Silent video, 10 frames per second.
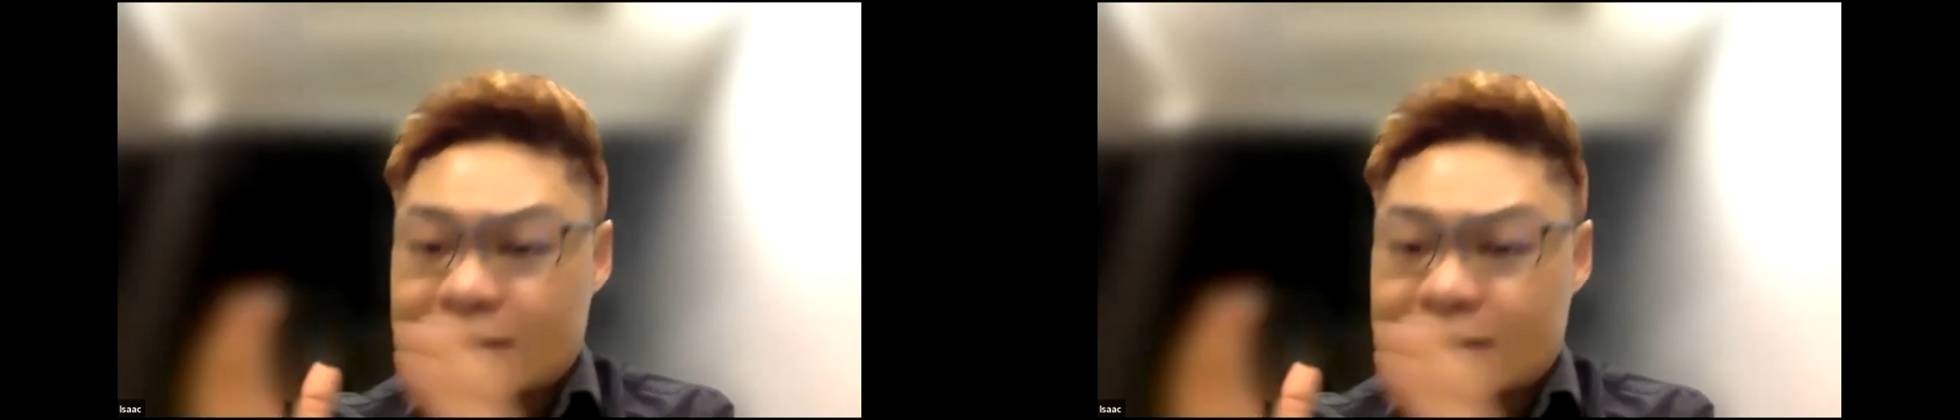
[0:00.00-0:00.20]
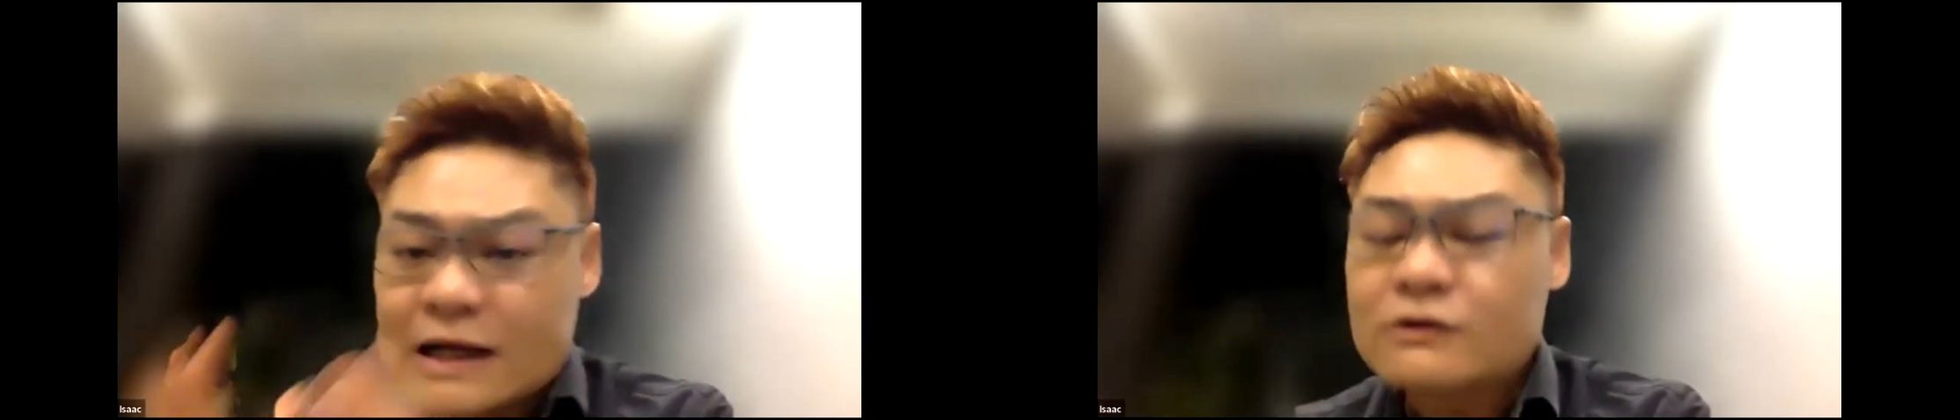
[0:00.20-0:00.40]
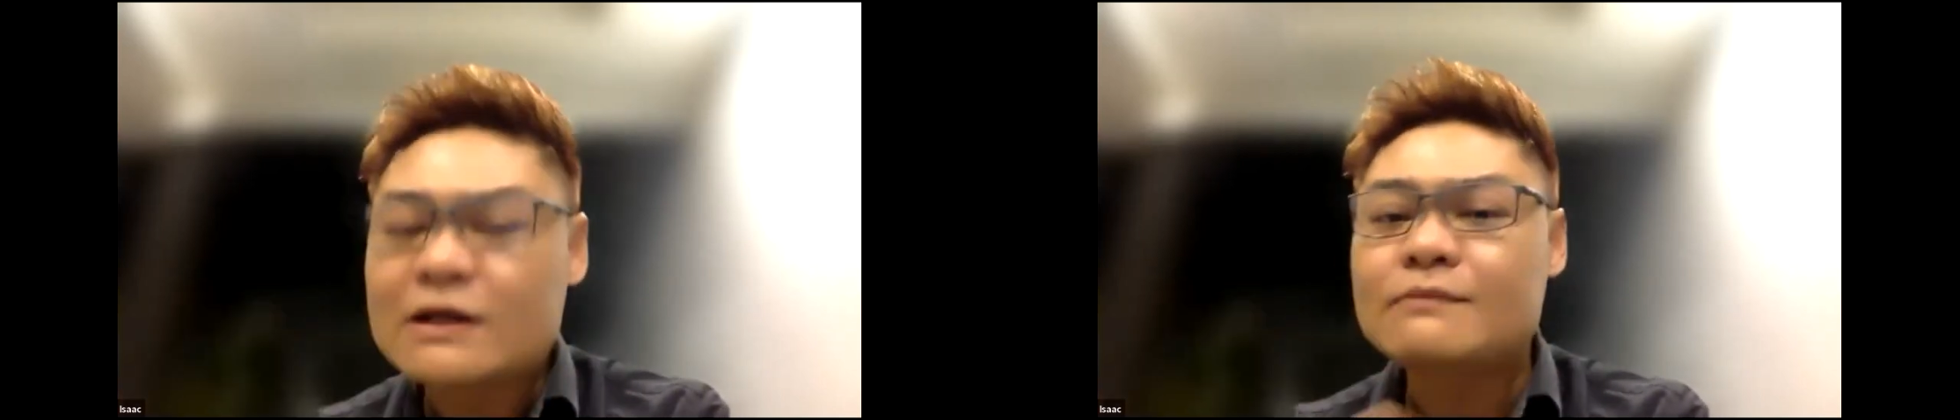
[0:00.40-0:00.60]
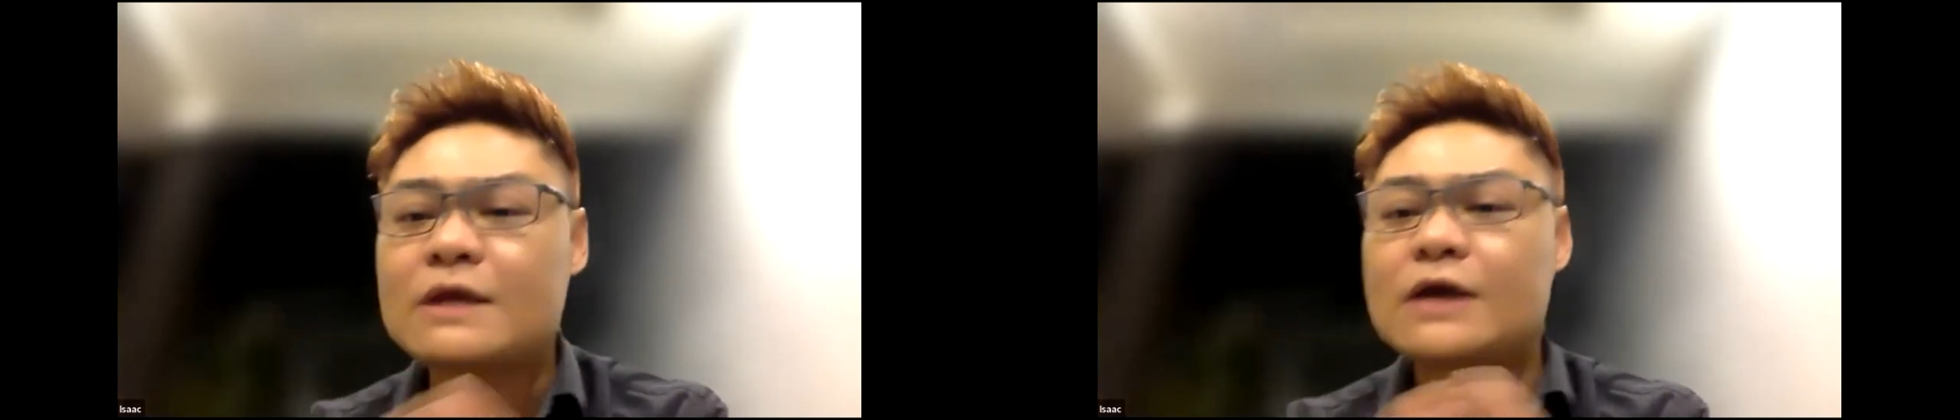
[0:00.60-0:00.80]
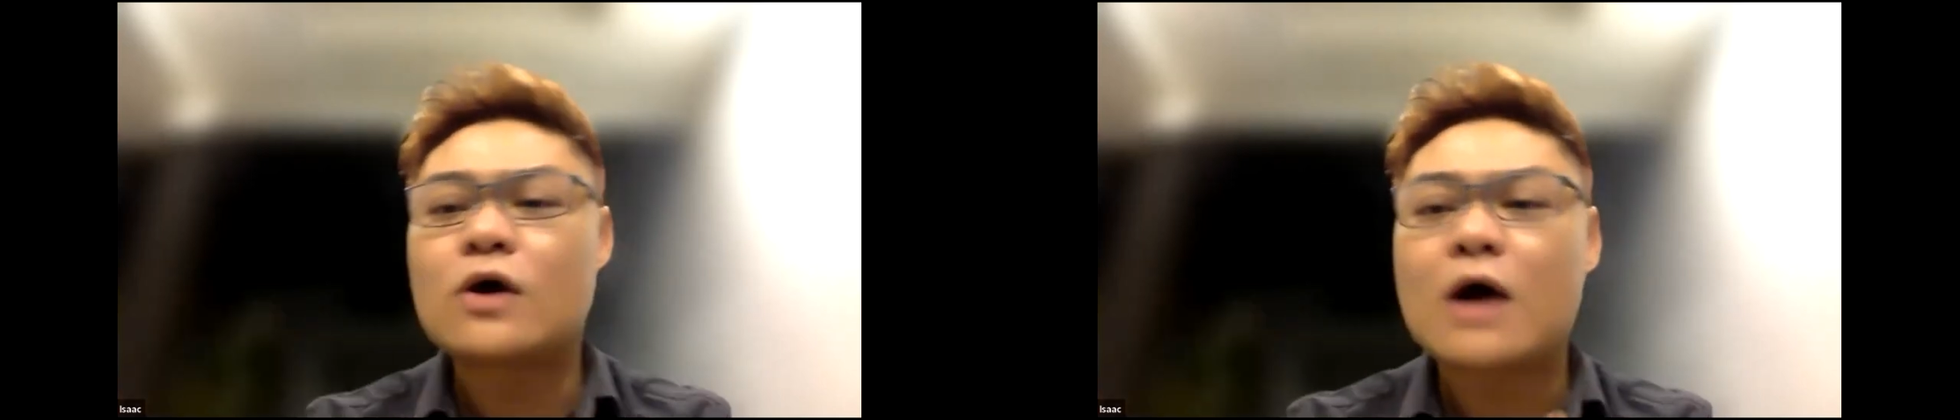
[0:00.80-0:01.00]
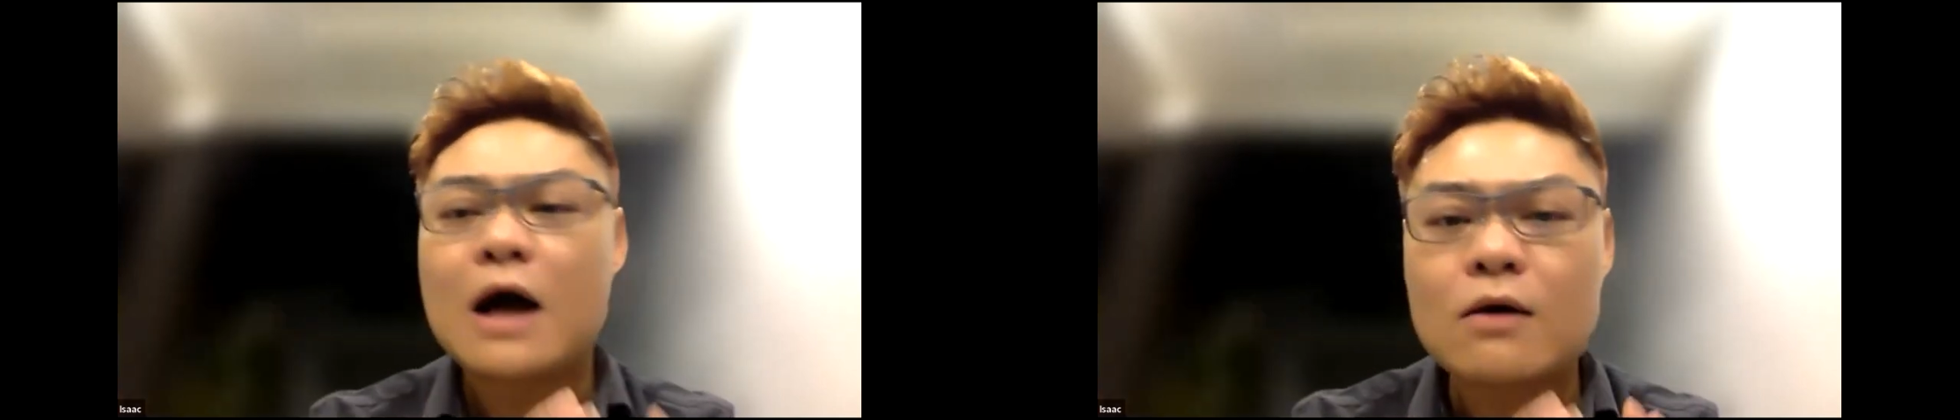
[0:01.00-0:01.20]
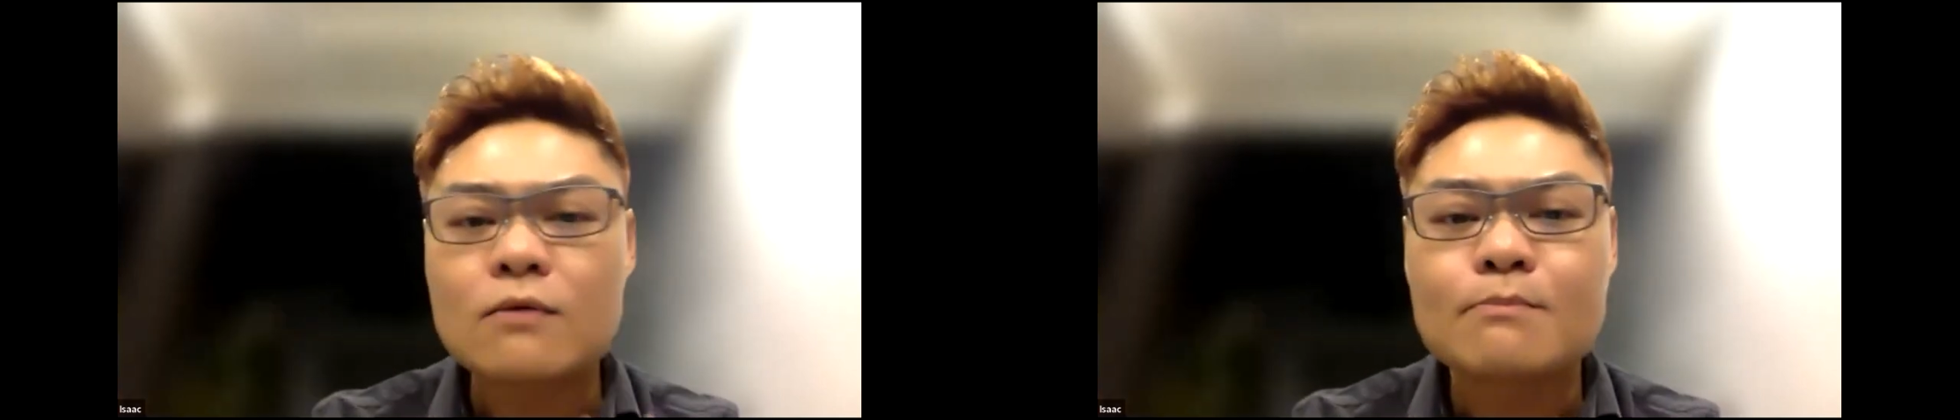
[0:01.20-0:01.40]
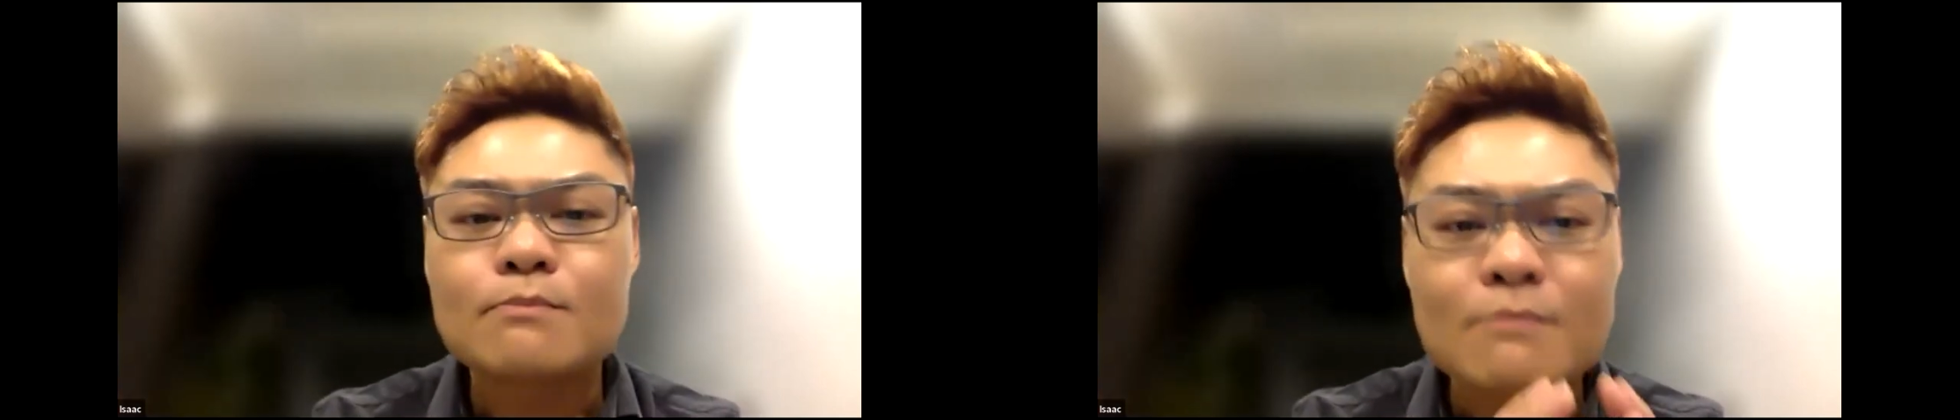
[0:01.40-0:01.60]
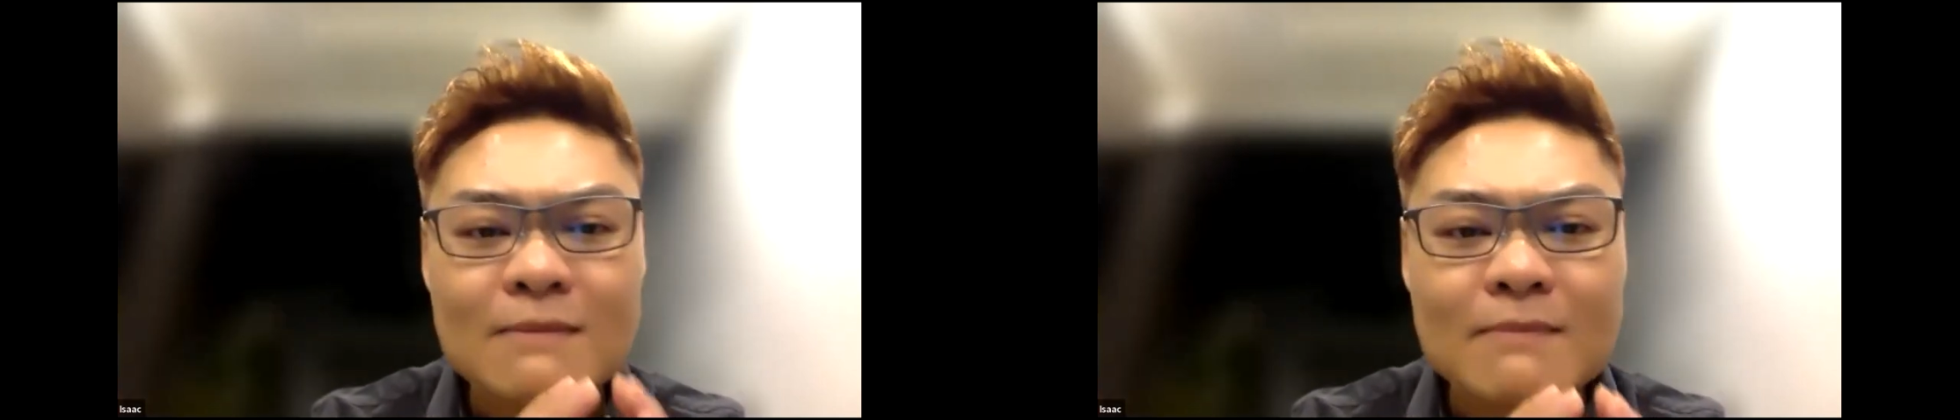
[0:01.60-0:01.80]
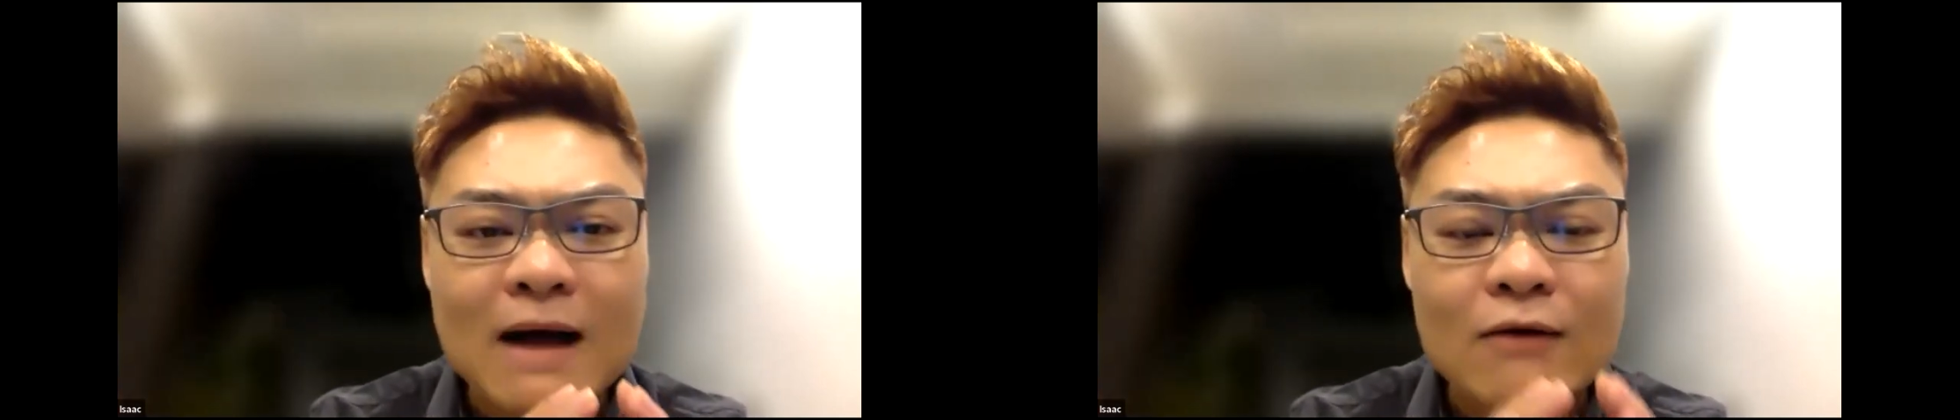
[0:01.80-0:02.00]
Tell them that, you know,
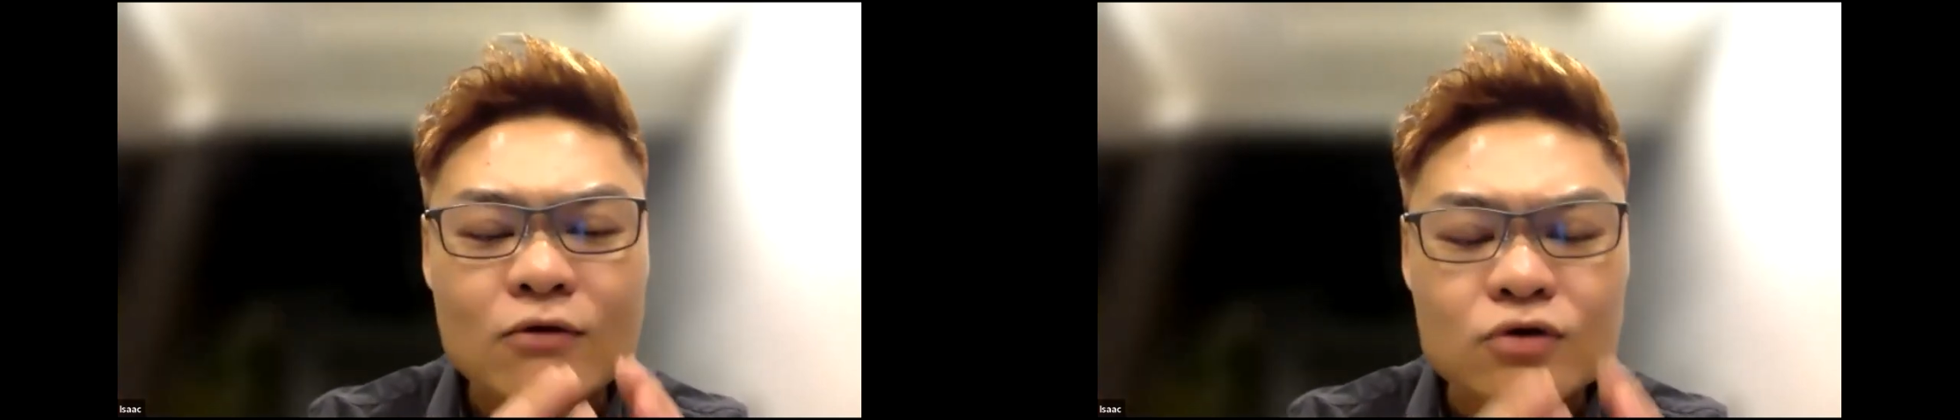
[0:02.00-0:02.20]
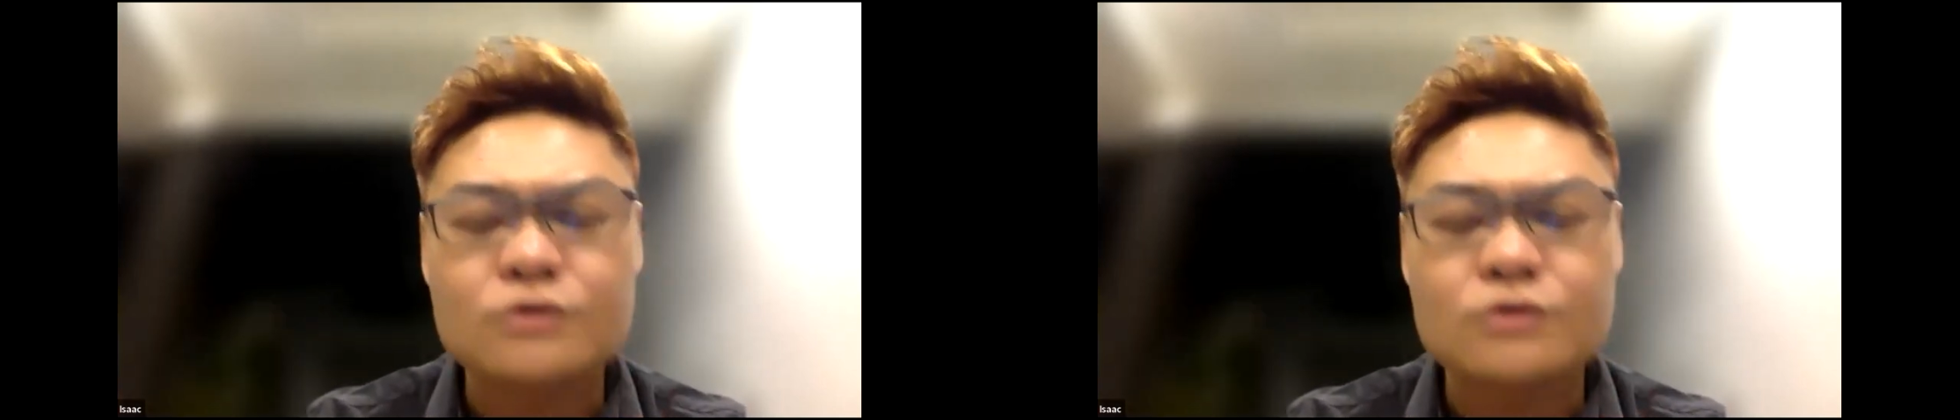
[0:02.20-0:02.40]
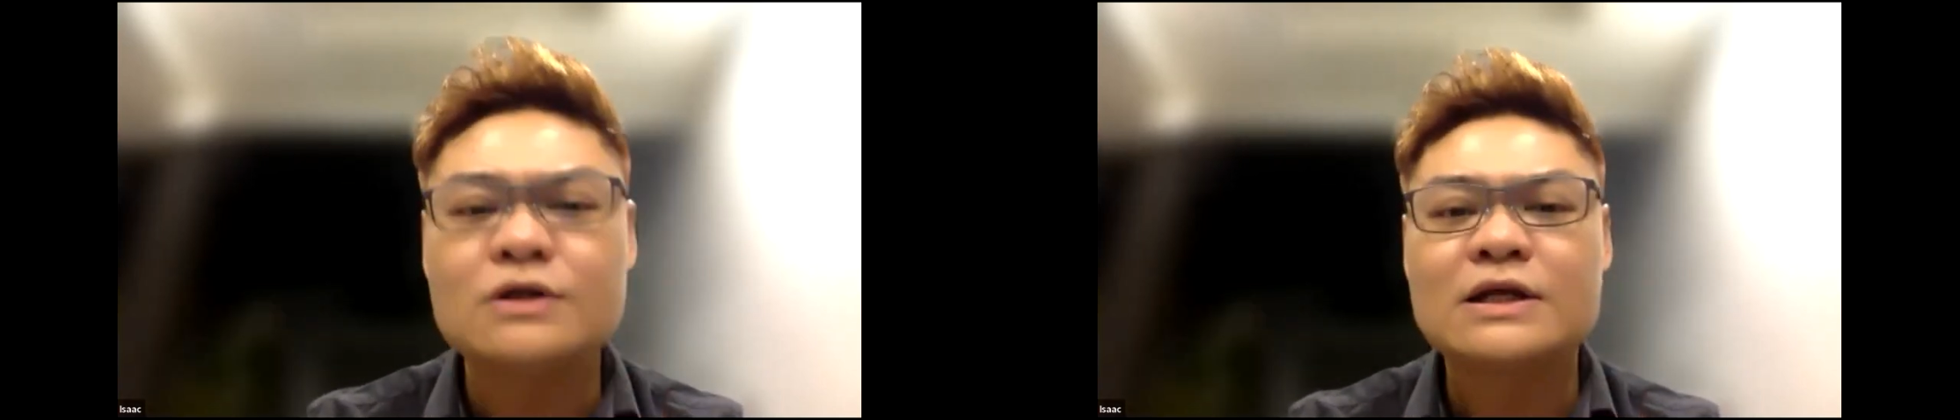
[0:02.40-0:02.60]
how good